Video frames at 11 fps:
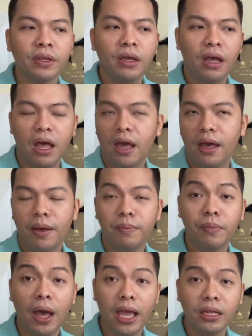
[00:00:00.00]

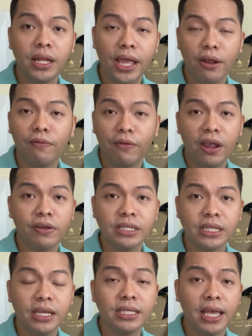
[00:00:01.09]
I layer
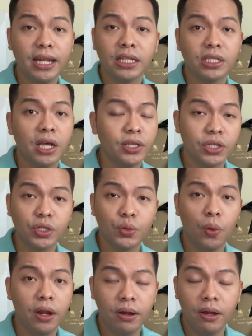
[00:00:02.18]
fragrances and it's not just
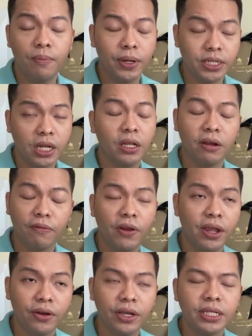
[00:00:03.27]
one particular
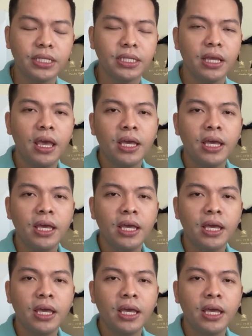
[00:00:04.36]
fragrance.